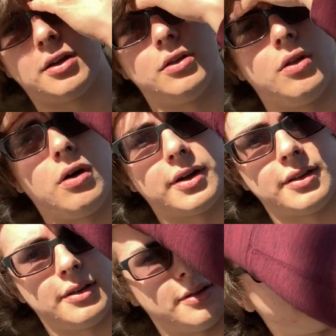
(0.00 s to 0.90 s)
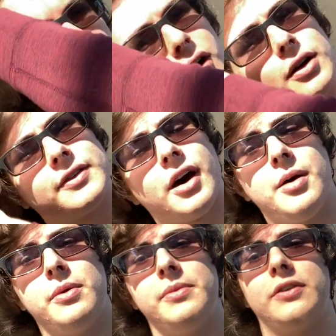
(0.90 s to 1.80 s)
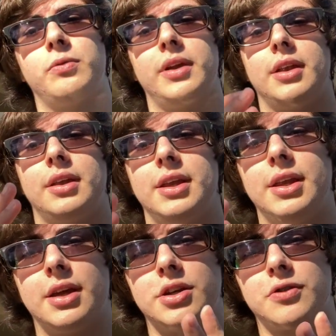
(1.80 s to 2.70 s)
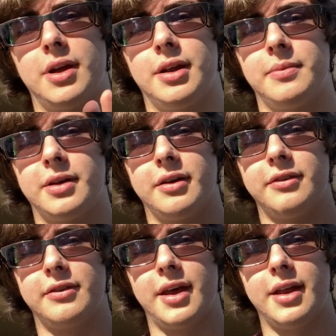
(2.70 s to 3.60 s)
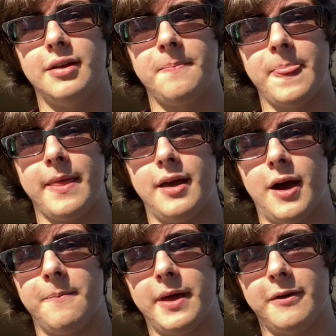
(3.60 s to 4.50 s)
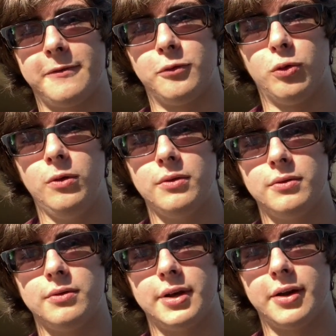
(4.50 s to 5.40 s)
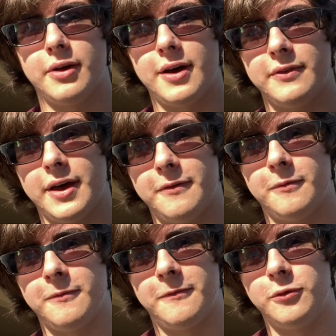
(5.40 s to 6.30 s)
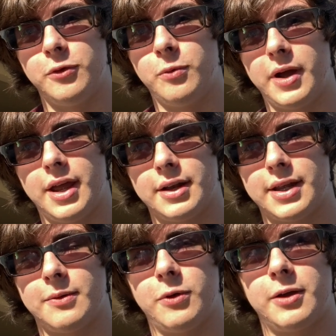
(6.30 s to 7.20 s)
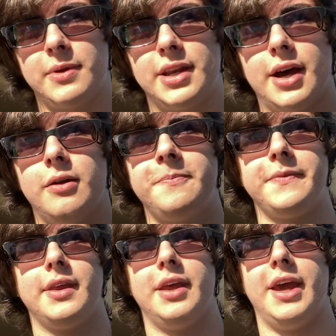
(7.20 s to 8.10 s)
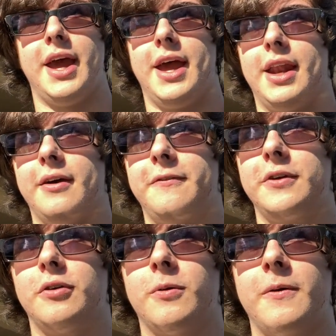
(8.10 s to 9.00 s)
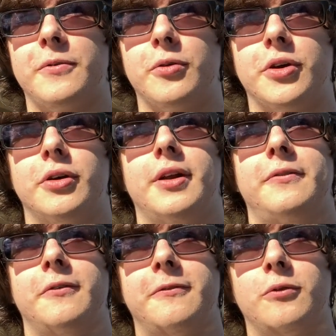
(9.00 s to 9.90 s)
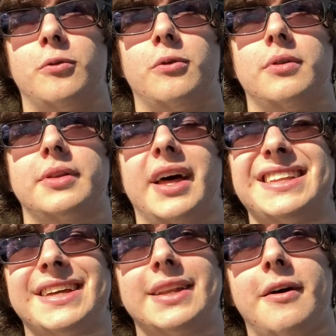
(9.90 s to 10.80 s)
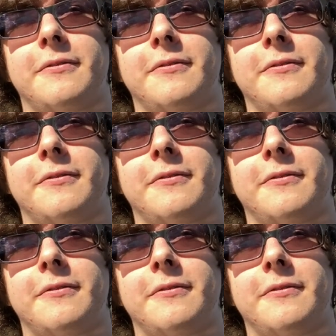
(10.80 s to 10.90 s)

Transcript: a long time in between eating and training, because then I'm not full. I don't have that food weighing me down, and I feel good. I feel full, not